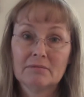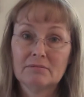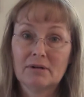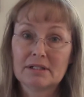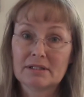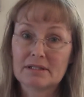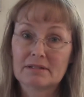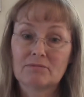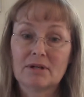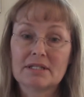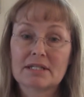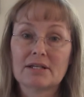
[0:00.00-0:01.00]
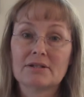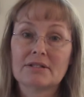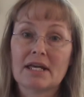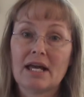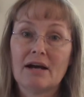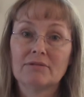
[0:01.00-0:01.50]
what skills
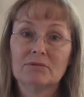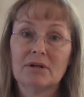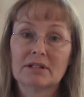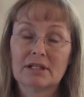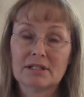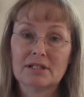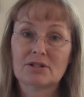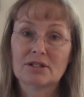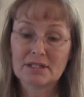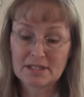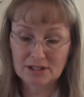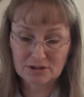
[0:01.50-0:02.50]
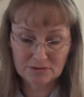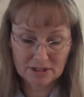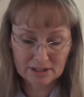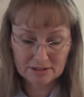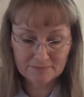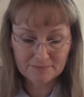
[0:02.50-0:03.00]
they have and what conditions they treat.